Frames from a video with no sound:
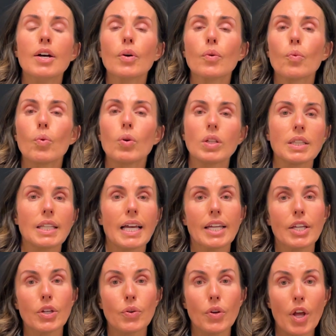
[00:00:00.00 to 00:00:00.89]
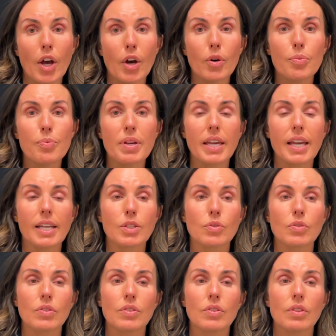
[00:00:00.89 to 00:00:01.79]
we'll let you know,
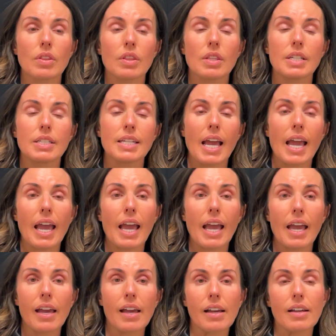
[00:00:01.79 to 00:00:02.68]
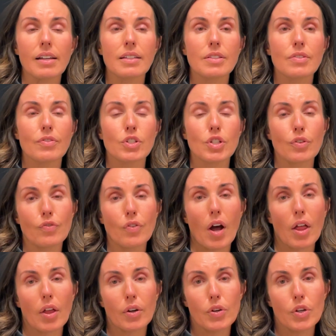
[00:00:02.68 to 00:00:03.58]
because the days to
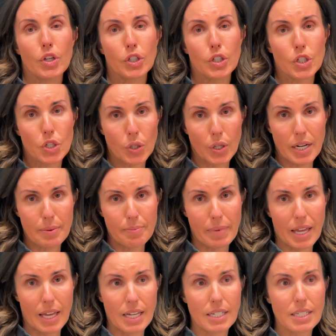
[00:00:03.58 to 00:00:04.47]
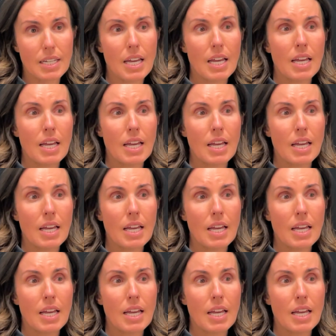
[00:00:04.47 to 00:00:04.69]
follow your treatment,